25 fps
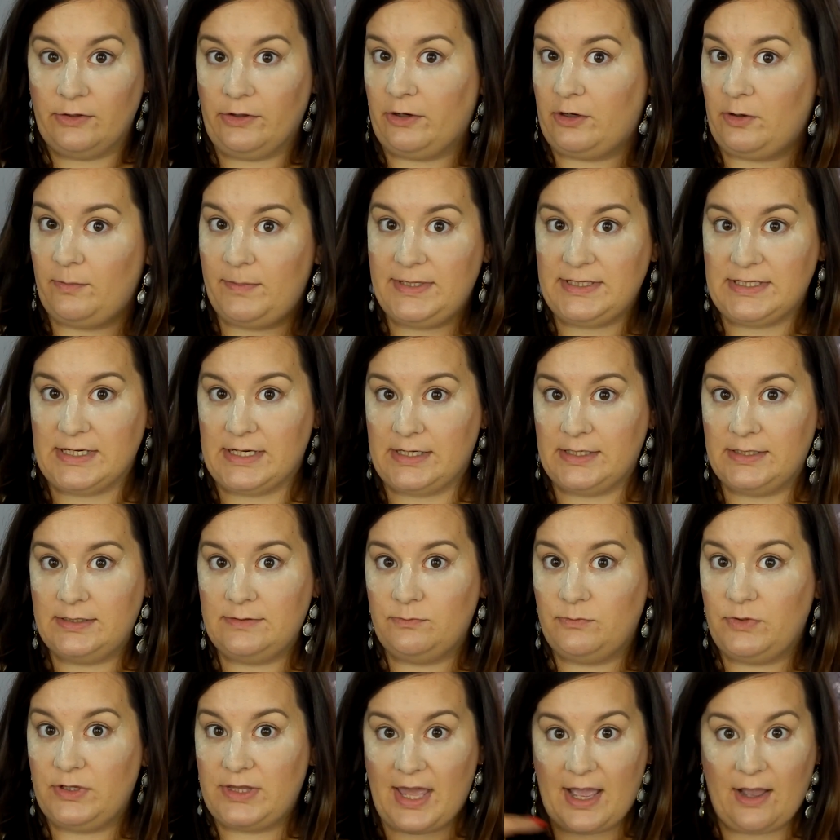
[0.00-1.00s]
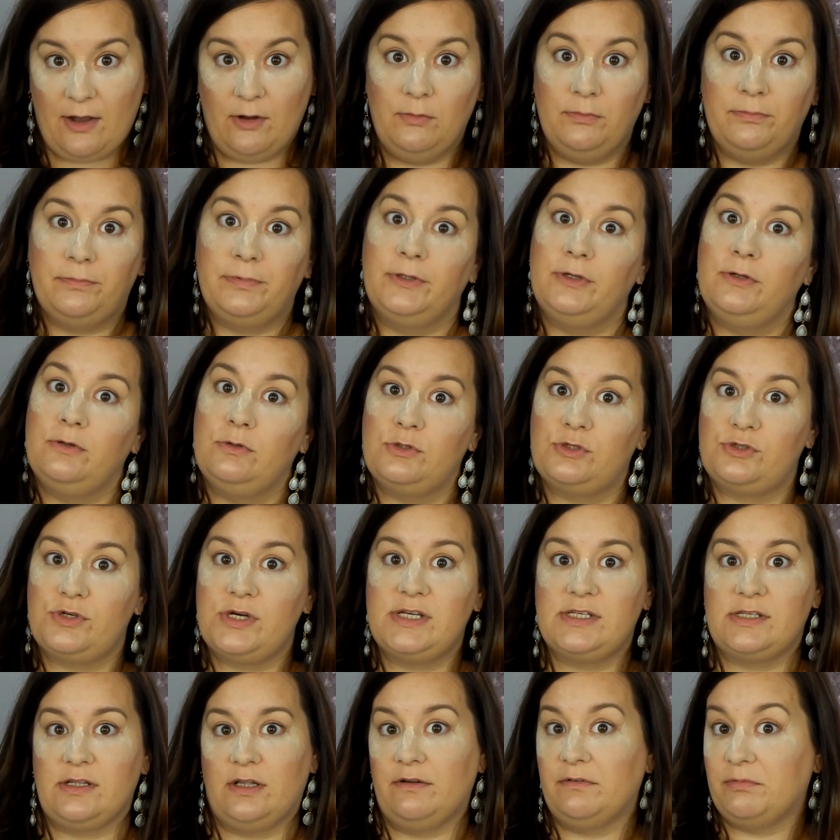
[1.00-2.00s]
look will be done without blue
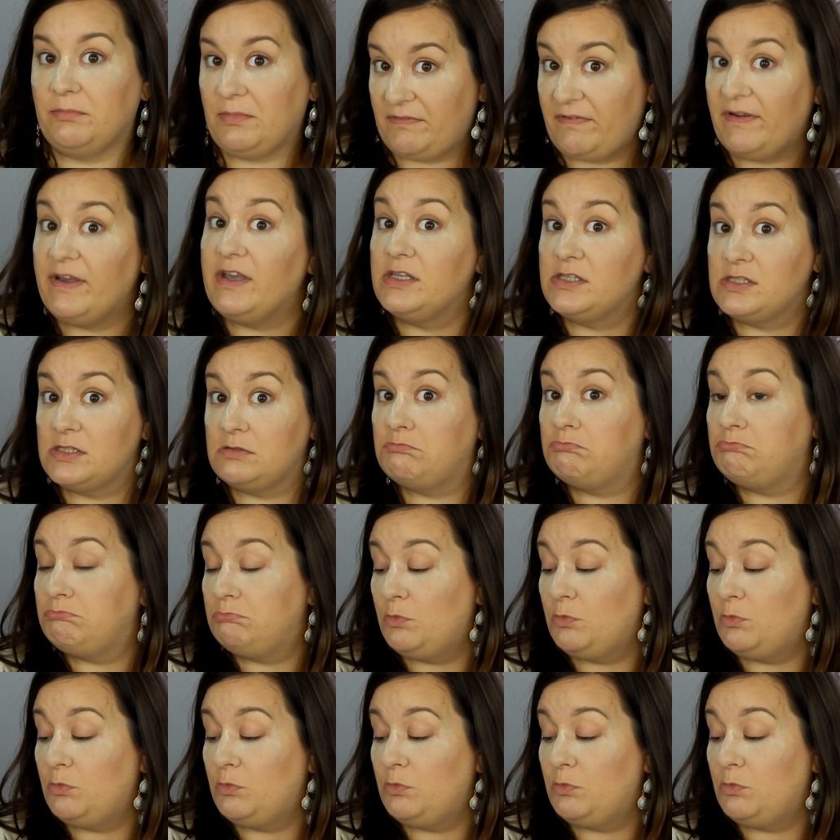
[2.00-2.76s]
streaks all over my face.